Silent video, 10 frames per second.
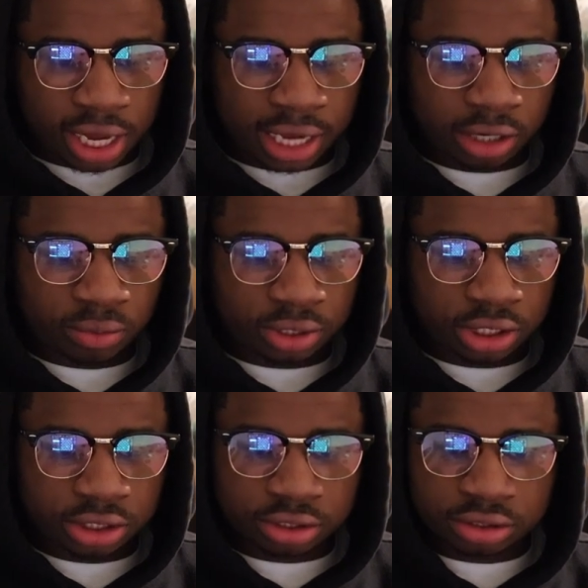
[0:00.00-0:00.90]
I go
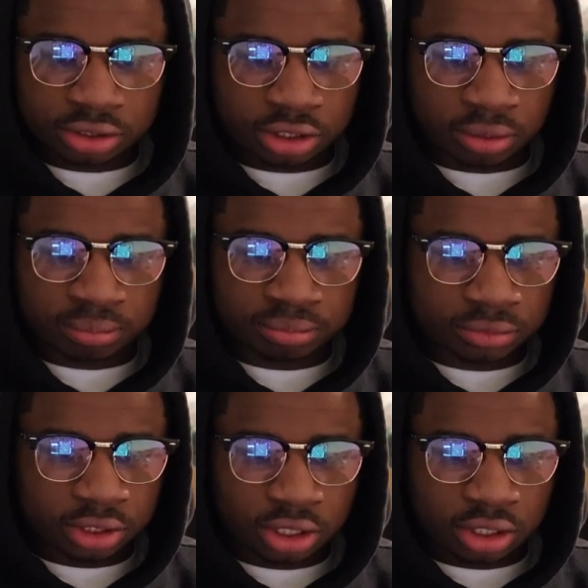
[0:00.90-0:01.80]
here, you know,
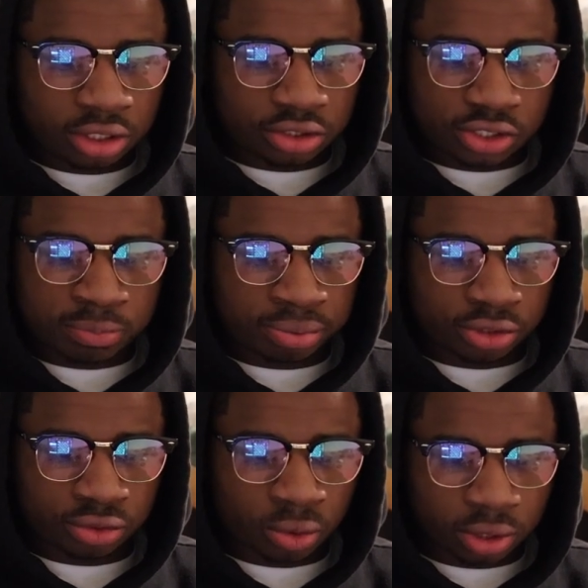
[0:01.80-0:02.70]
just
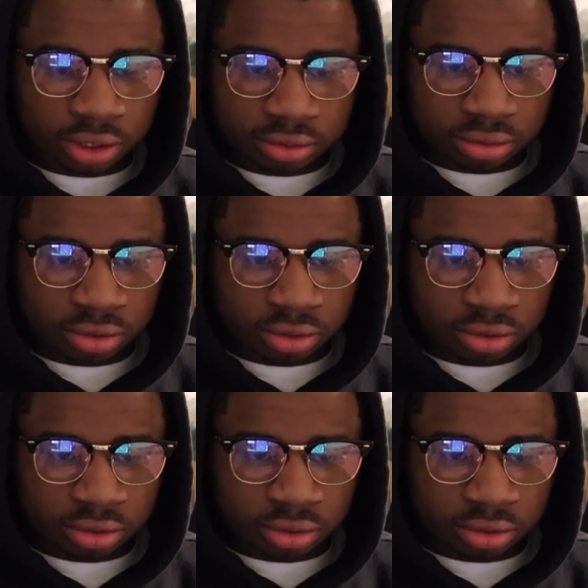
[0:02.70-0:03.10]
patrolling,